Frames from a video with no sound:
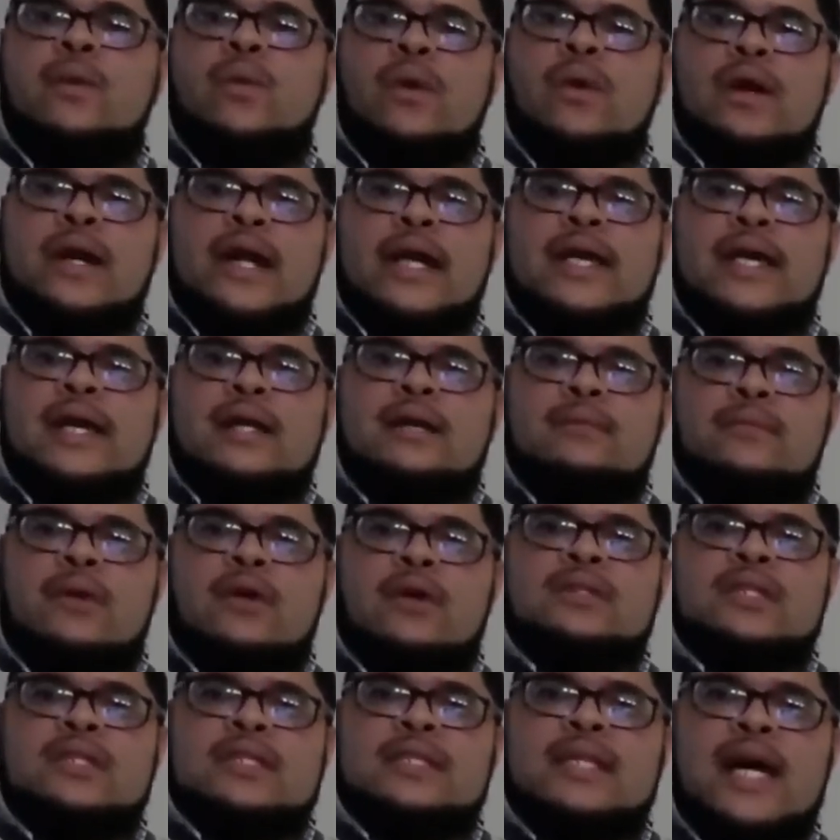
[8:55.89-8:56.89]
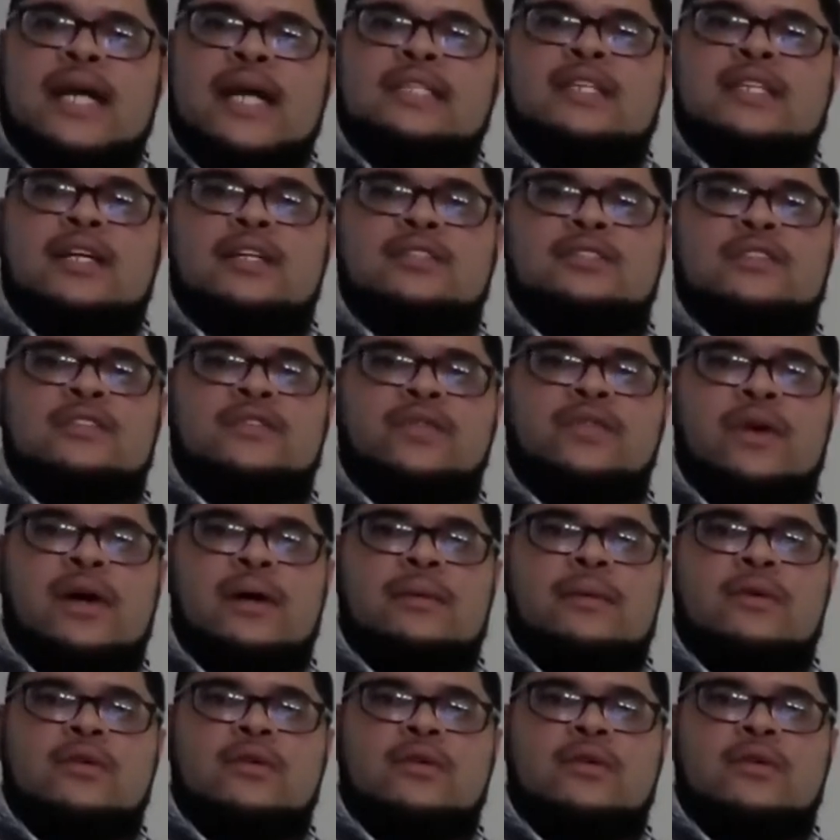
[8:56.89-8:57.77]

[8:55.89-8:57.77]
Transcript: where they get the most of the tax and interest from,